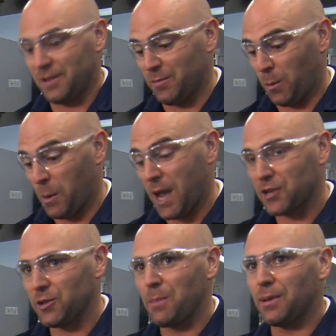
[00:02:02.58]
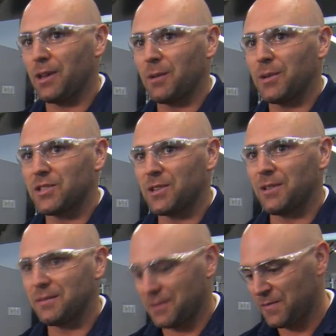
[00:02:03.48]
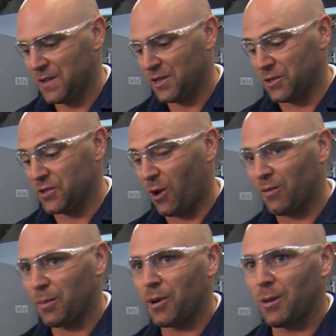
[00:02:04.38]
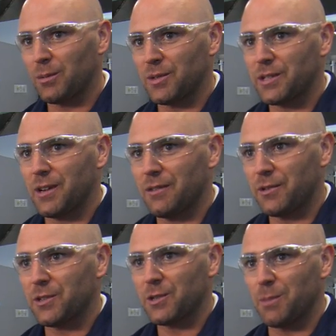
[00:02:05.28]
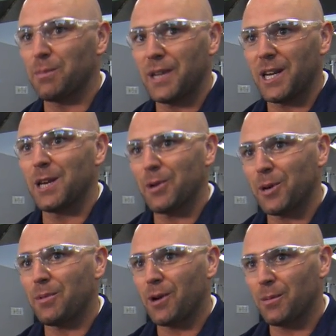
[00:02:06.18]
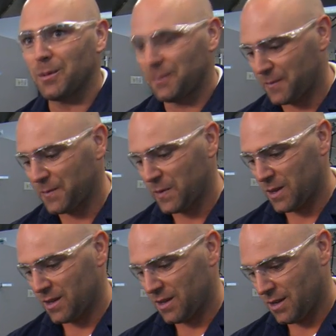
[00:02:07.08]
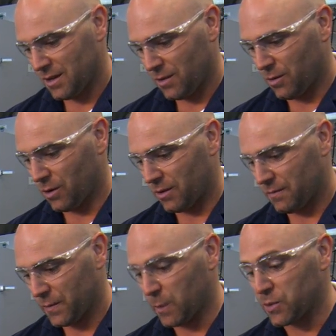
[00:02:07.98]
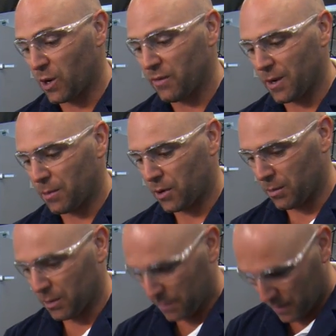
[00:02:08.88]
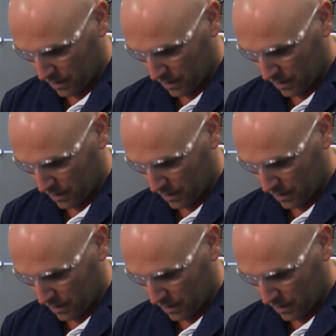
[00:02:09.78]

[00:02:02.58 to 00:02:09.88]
I'm actually applying myself to solve a problem instead of just complaining about a problem or observing a problem.